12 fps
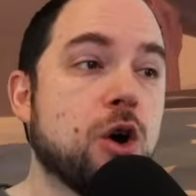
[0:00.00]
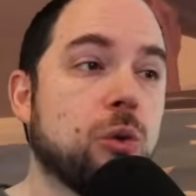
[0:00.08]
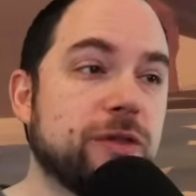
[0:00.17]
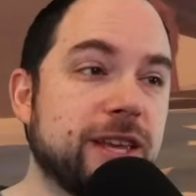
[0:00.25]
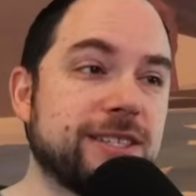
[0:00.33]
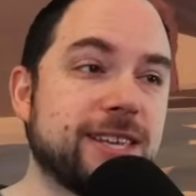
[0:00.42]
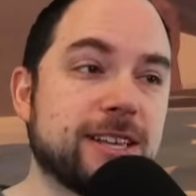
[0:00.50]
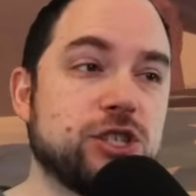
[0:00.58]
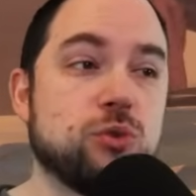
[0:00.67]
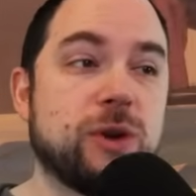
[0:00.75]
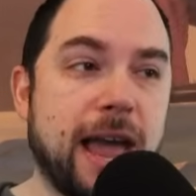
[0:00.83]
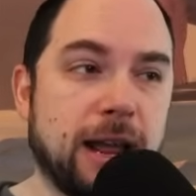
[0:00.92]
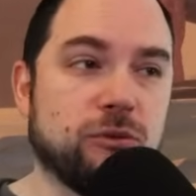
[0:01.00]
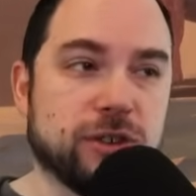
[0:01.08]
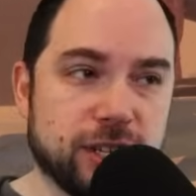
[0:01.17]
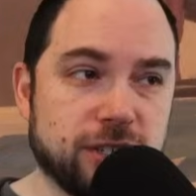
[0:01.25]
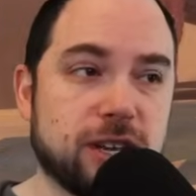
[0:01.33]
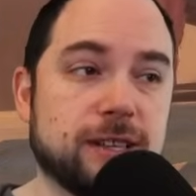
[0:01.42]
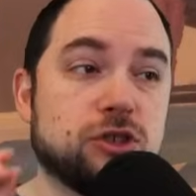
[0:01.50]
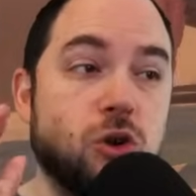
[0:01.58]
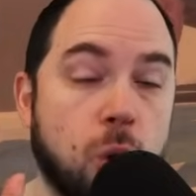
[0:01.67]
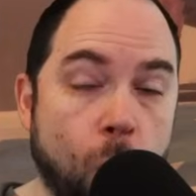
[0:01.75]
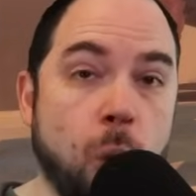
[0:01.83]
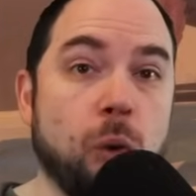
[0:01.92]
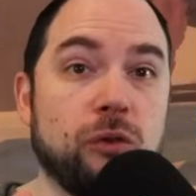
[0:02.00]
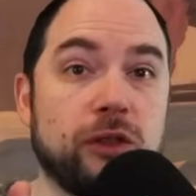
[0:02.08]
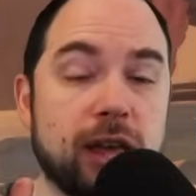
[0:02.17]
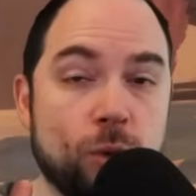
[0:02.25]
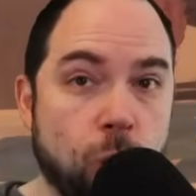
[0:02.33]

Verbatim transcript: When this says you gain resistance, only